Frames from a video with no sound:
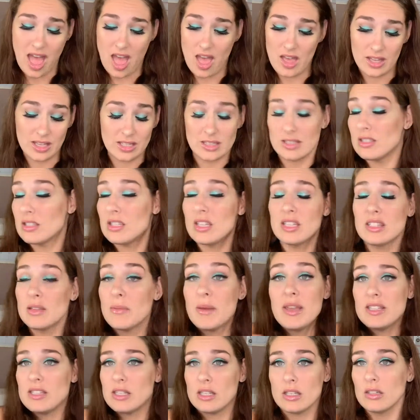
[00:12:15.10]
It's
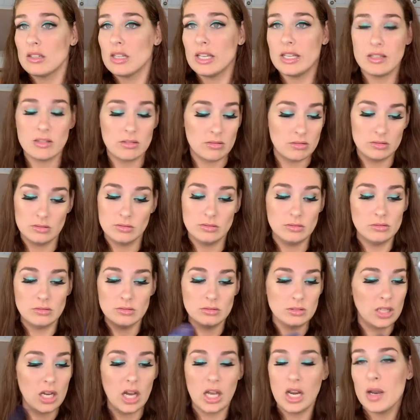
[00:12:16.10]
amazing. Like,
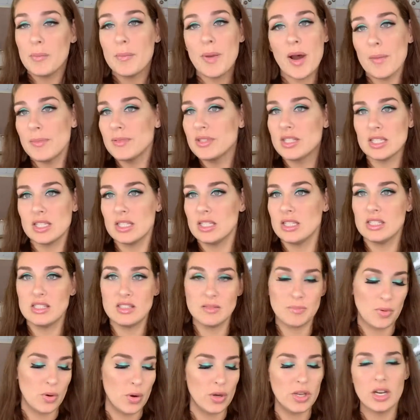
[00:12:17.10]
ColourPop doesn't
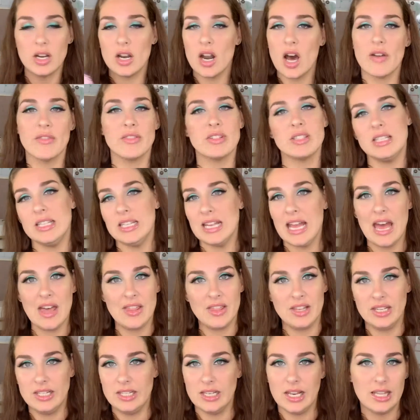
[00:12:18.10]
disappoint, and obviously
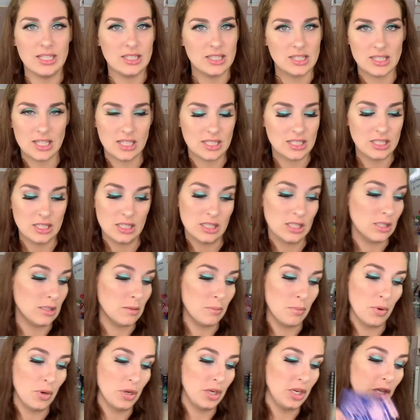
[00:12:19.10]
Kathleen Lights doesn't
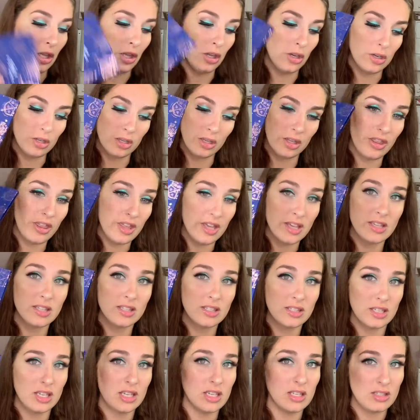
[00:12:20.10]
disappoint either.
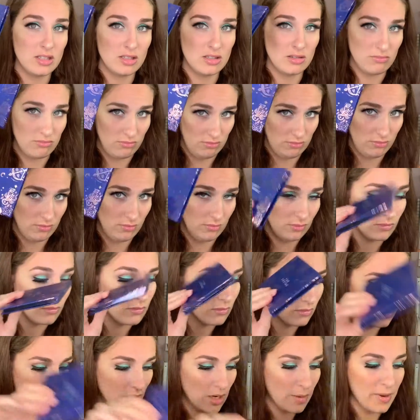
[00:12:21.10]
This is
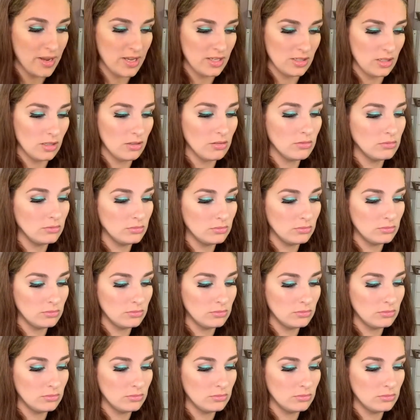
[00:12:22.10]
amazing.